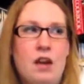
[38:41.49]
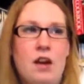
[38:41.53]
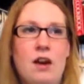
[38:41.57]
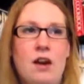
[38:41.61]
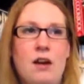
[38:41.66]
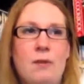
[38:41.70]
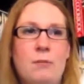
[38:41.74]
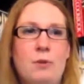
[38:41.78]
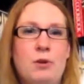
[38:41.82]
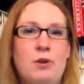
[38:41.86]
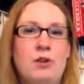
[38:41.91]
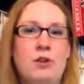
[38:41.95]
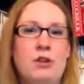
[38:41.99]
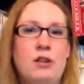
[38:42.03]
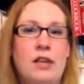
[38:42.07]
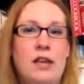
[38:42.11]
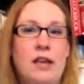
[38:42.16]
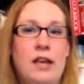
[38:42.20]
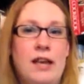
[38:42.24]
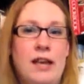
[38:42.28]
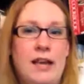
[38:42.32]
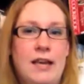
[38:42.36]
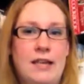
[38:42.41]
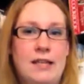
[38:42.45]
I'm currently
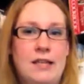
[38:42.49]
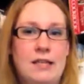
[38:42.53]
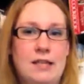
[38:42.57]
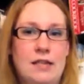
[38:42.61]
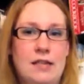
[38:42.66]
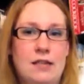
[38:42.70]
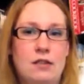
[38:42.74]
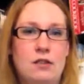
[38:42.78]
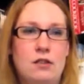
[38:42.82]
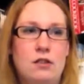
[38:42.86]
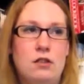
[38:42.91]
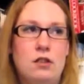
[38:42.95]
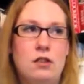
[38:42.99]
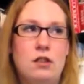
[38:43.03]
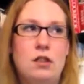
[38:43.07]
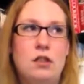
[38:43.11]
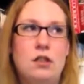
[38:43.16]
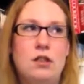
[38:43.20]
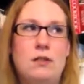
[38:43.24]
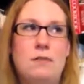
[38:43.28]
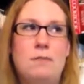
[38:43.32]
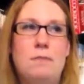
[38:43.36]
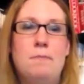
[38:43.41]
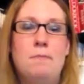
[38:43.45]
at 18.
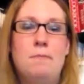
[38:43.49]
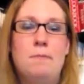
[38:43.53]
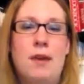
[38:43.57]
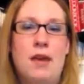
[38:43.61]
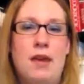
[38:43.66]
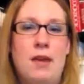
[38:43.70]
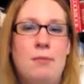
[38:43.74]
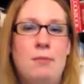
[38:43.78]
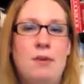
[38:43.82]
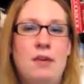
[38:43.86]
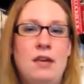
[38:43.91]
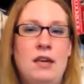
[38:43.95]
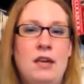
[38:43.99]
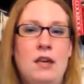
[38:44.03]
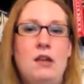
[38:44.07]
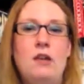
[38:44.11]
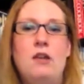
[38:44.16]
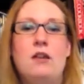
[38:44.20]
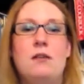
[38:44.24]
Maybe